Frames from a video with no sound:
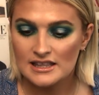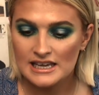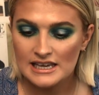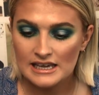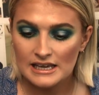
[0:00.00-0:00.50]

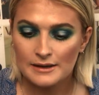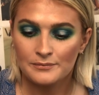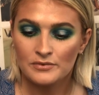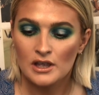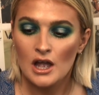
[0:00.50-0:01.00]
The
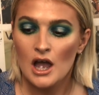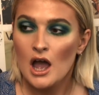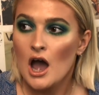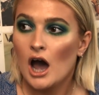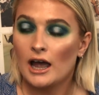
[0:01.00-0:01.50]

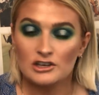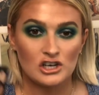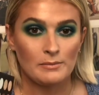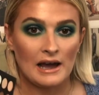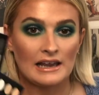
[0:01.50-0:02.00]

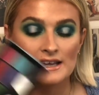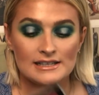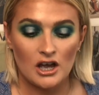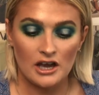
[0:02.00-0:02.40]
eyeshadow palettes,